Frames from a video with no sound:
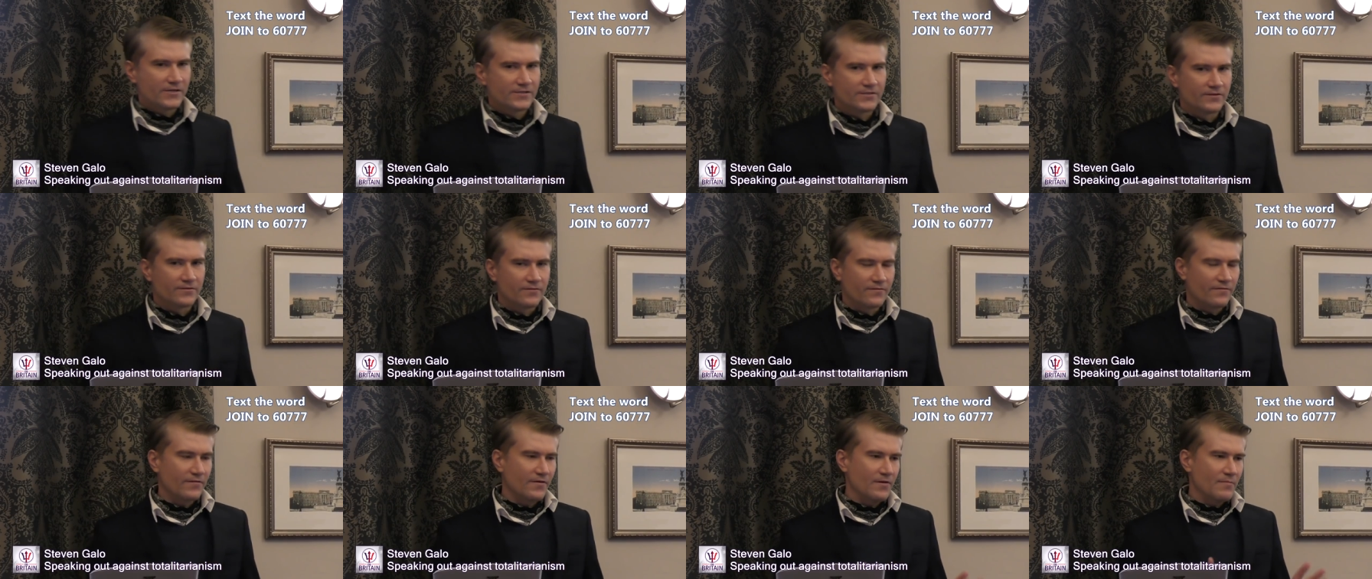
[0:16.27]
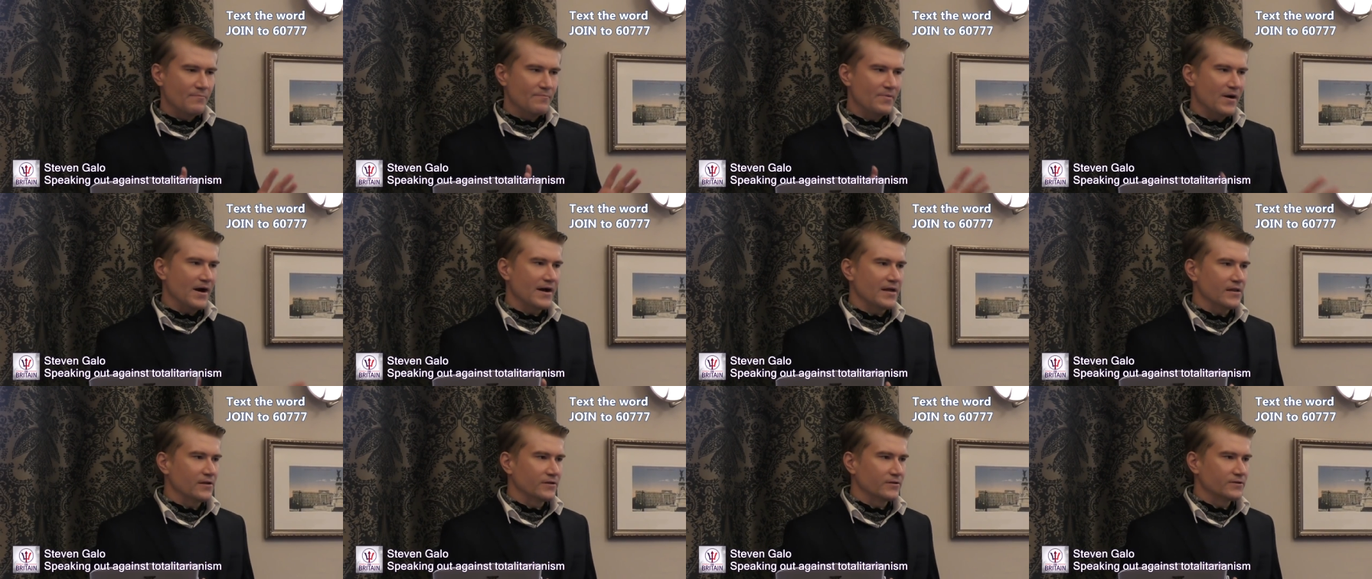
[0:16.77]
sort of
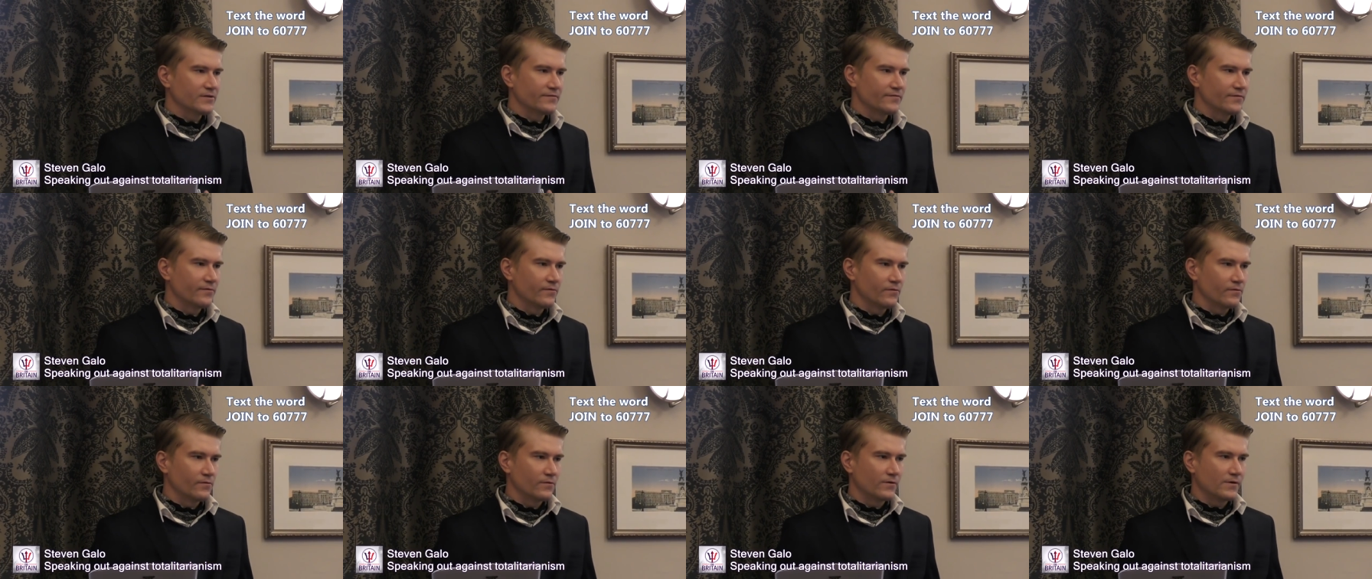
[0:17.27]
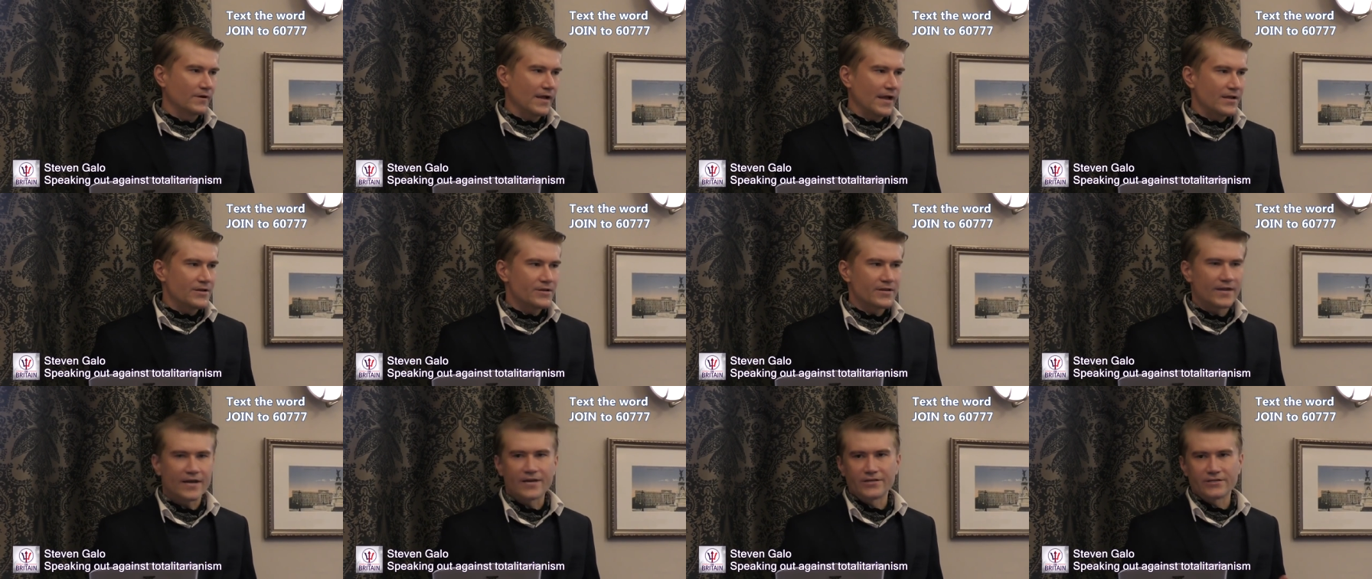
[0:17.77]
pilot for
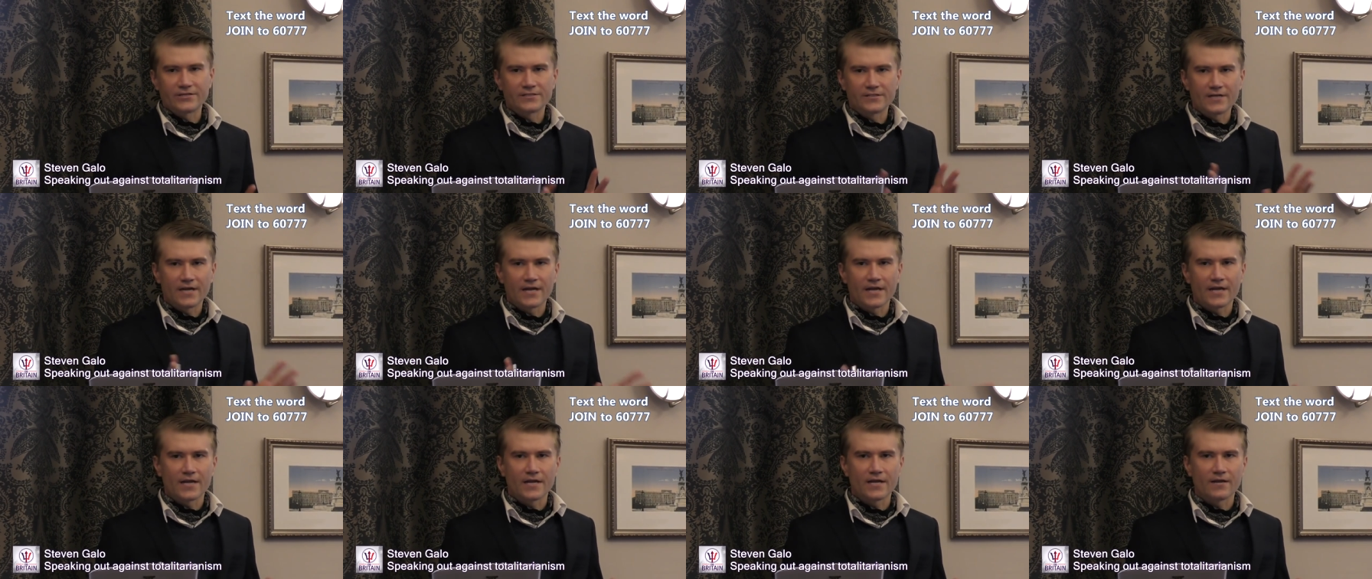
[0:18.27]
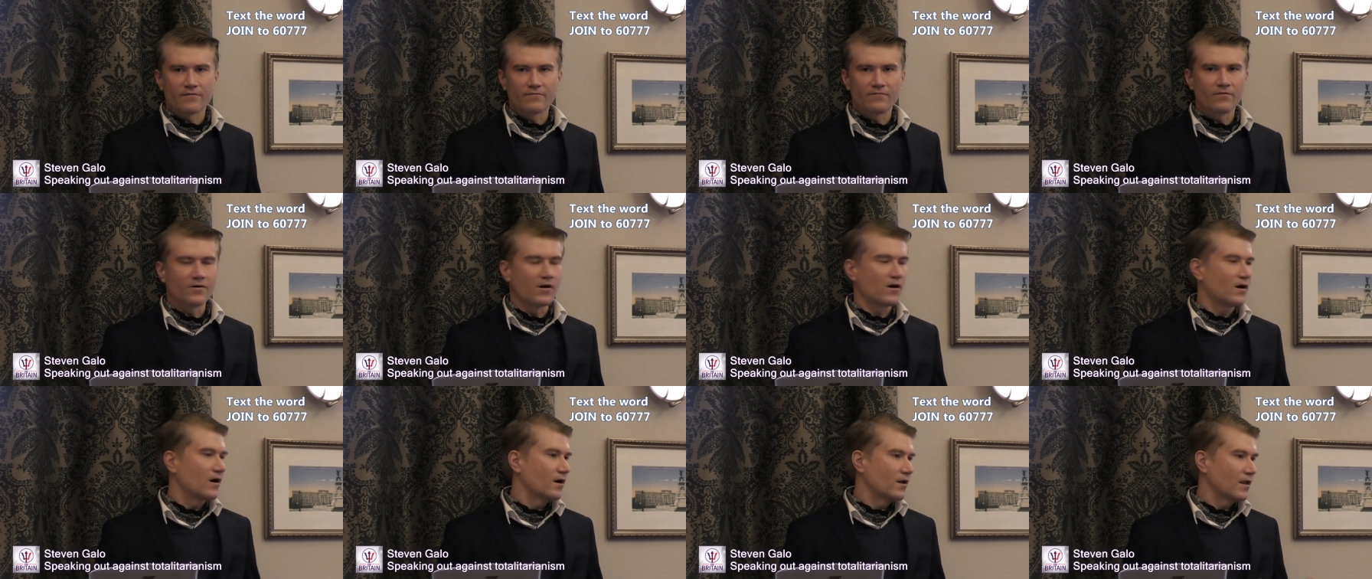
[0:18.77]
Education Day
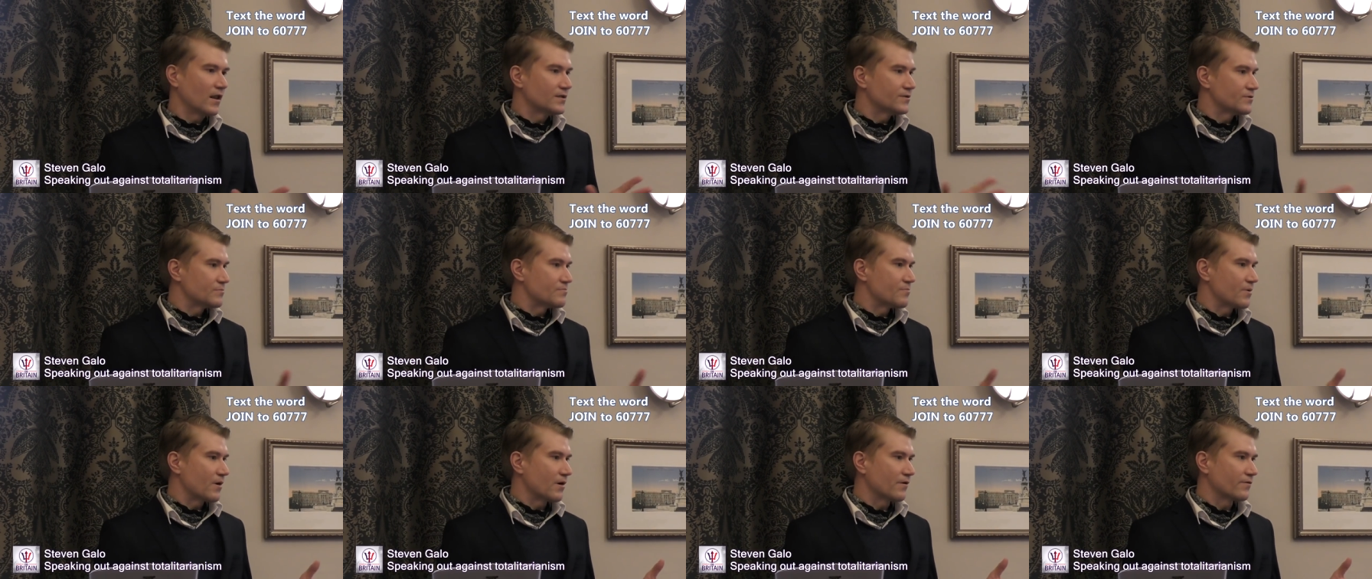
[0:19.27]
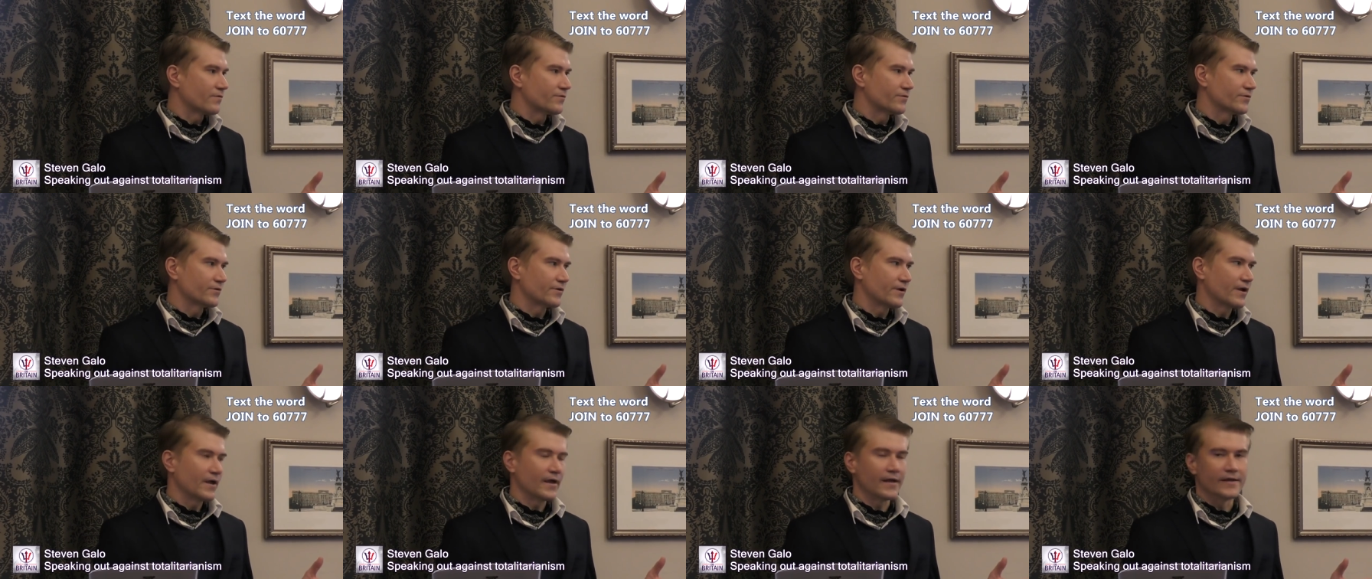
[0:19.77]
for our London
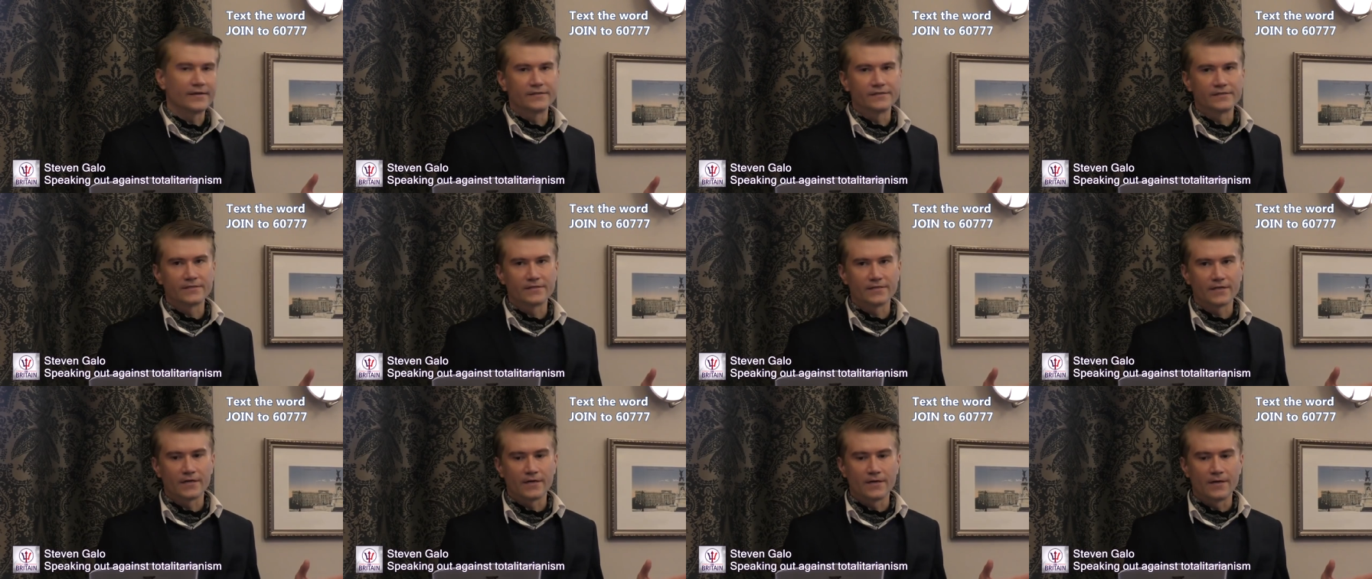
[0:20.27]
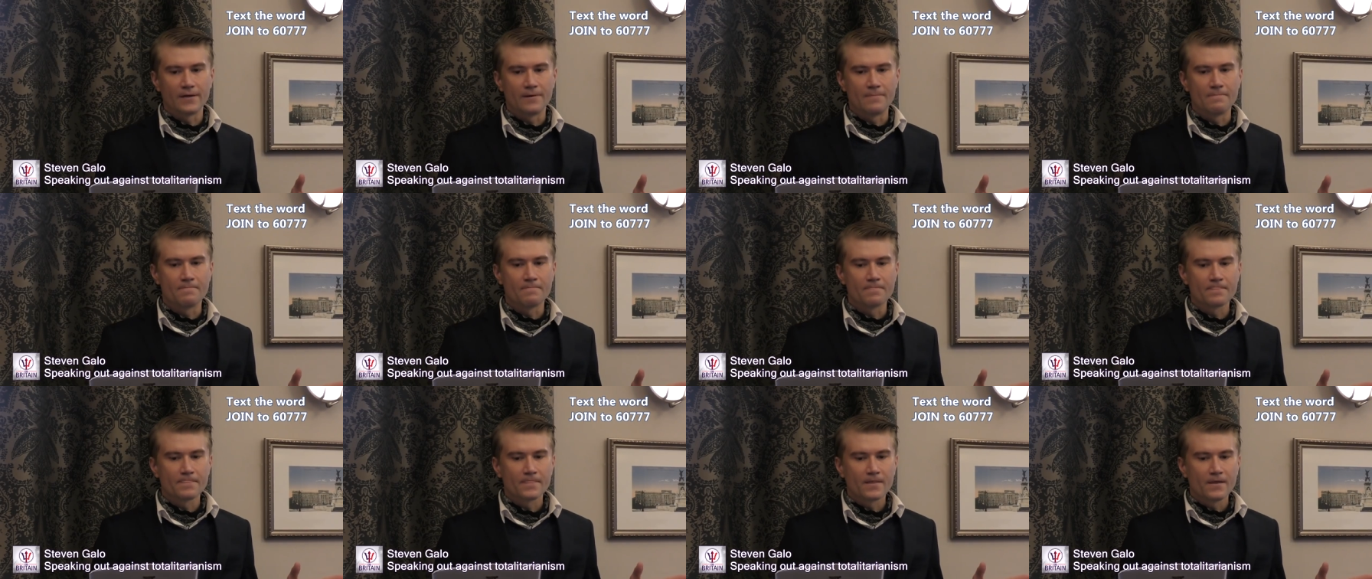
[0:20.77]
branch, and
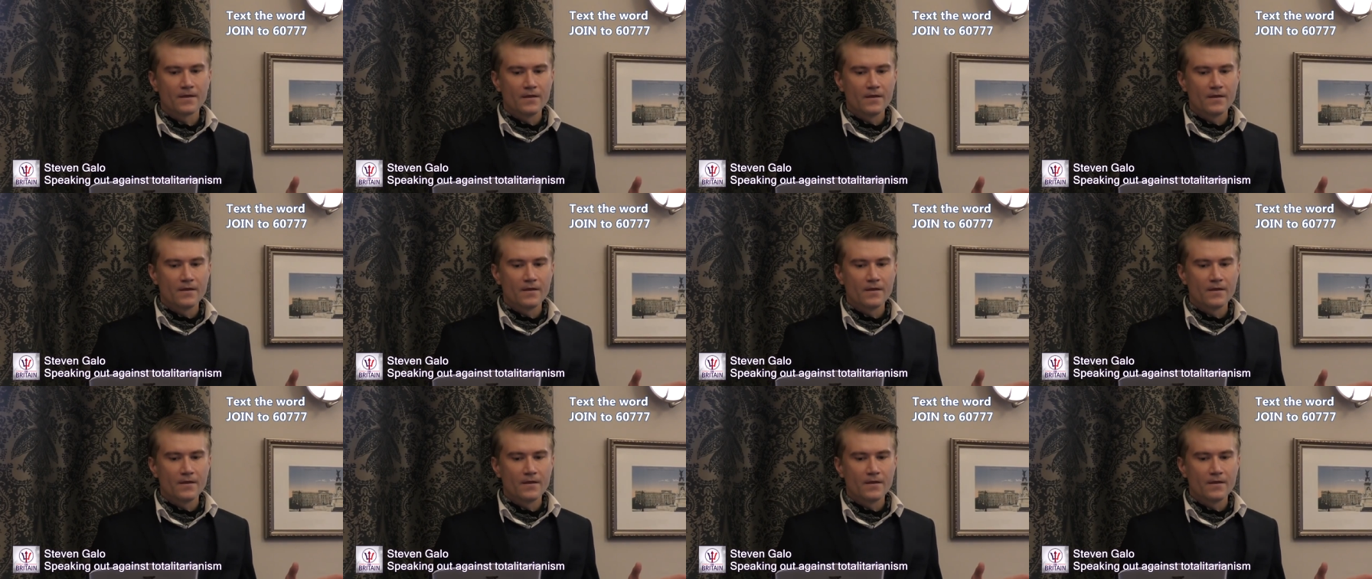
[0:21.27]
um,